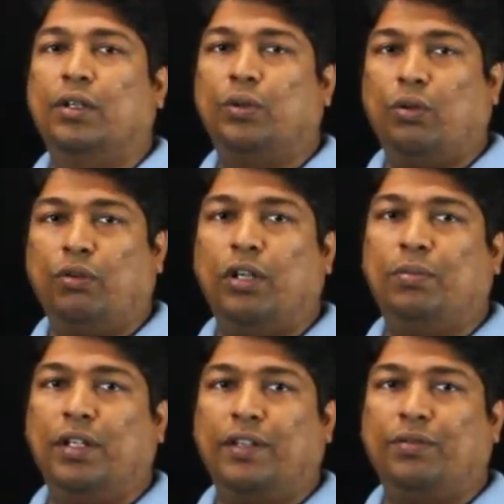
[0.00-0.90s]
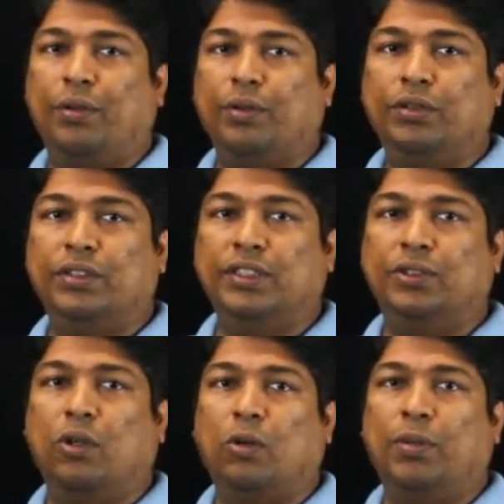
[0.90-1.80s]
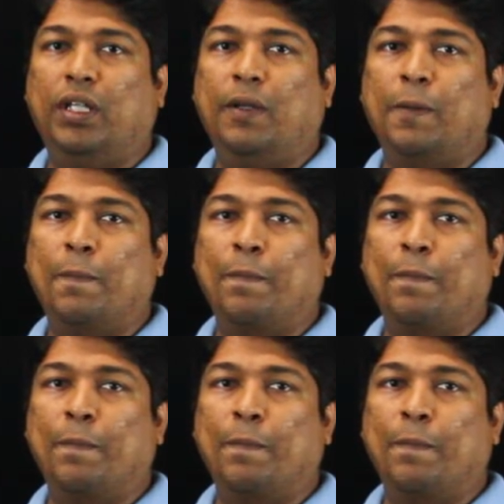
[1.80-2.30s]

to avoid blurry photos, is gonna be